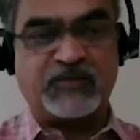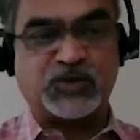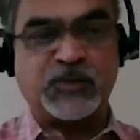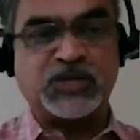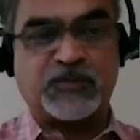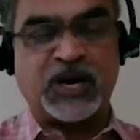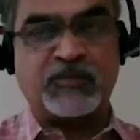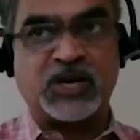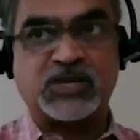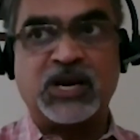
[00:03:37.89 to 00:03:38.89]
Which means pretty
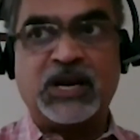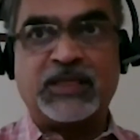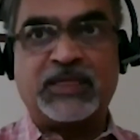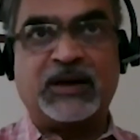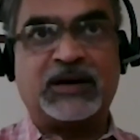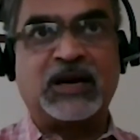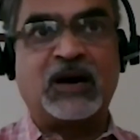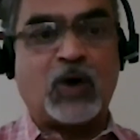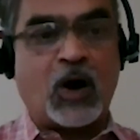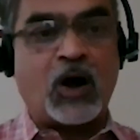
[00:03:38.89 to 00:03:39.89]
much the
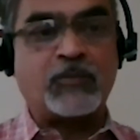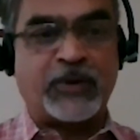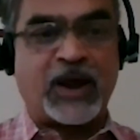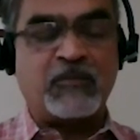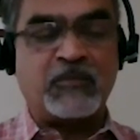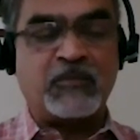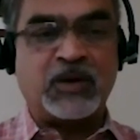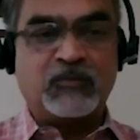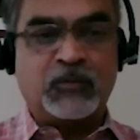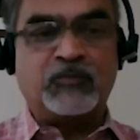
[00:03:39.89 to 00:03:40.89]
term on-prem
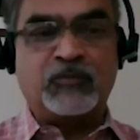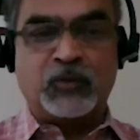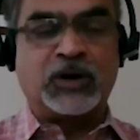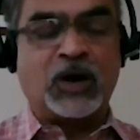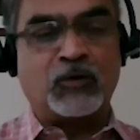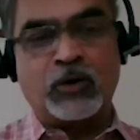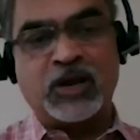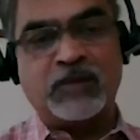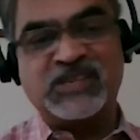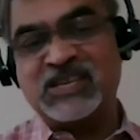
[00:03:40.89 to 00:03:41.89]
would now
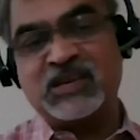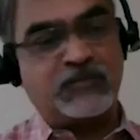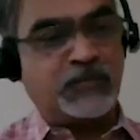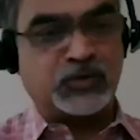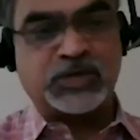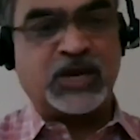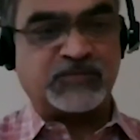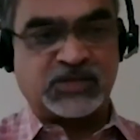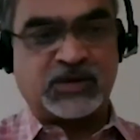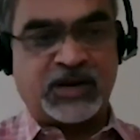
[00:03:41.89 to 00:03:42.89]
only be seen in
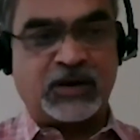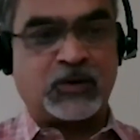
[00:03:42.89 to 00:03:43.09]
museums, right?